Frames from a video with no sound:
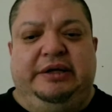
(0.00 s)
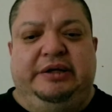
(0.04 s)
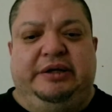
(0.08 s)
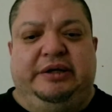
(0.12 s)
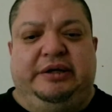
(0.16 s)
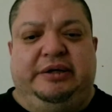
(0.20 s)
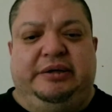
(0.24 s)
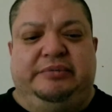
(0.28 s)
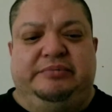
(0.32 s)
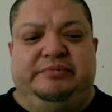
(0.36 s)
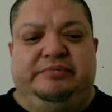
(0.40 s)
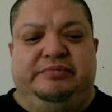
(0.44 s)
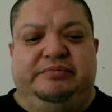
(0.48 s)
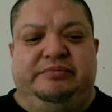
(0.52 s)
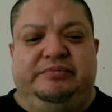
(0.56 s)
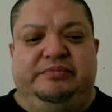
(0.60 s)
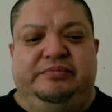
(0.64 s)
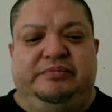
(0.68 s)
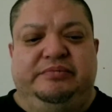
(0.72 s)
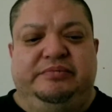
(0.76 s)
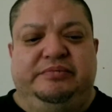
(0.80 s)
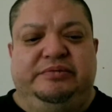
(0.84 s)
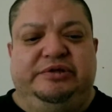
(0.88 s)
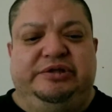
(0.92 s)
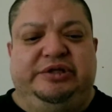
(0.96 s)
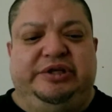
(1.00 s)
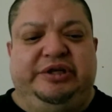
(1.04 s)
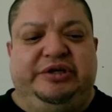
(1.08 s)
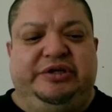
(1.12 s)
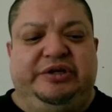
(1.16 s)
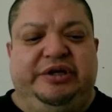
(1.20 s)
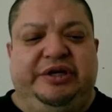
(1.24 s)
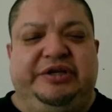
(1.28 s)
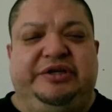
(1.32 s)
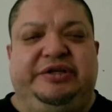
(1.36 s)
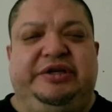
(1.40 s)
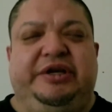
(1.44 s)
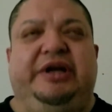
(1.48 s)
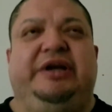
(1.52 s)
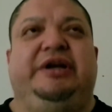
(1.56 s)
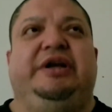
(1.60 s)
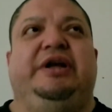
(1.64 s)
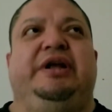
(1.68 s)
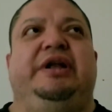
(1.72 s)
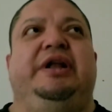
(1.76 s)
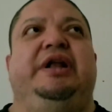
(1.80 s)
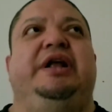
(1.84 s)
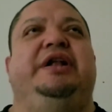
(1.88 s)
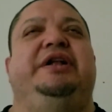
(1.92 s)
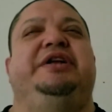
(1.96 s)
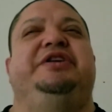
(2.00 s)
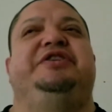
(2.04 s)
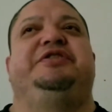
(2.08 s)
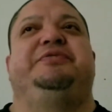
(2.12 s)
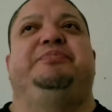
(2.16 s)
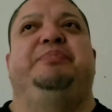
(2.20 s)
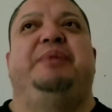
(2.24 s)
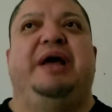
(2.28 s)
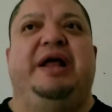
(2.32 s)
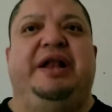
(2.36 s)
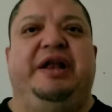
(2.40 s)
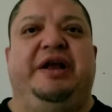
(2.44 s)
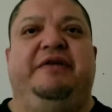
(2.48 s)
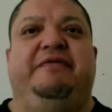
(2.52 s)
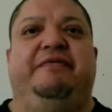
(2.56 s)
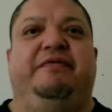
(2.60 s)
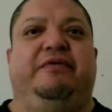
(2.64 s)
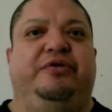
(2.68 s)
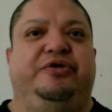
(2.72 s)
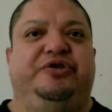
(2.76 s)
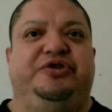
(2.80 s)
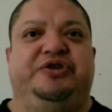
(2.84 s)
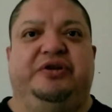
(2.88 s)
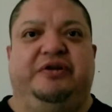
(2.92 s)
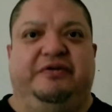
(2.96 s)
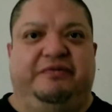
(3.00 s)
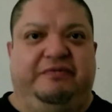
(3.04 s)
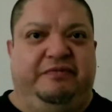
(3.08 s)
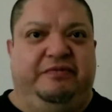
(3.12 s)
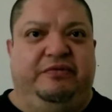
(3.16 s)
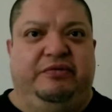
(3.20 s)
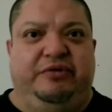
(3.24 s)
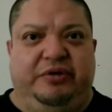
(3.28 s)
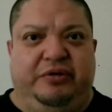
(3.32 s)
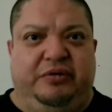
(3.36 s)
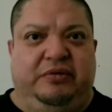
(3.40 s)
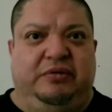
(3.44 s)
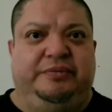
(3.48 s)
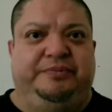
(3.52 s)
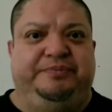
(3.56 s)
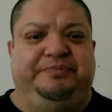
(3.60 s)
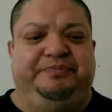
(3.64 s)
um, this is like an Hispanic version of voodoo.